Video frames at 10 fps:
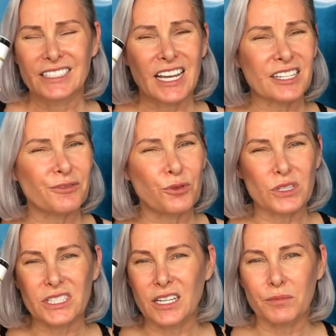ten to
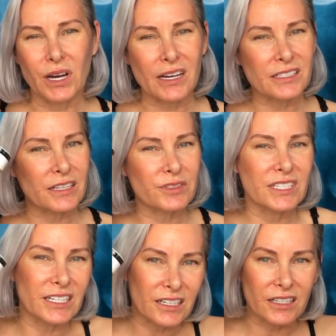fourteen bucks. I've
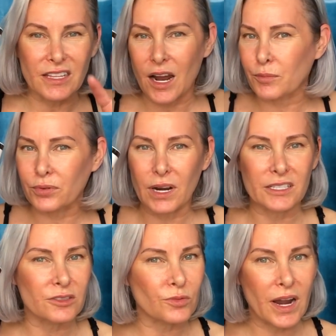seen it in that
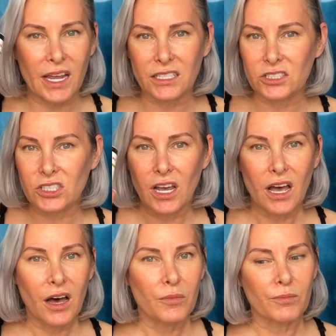price range,
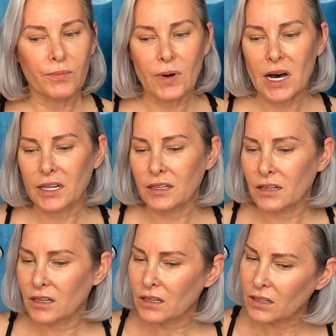but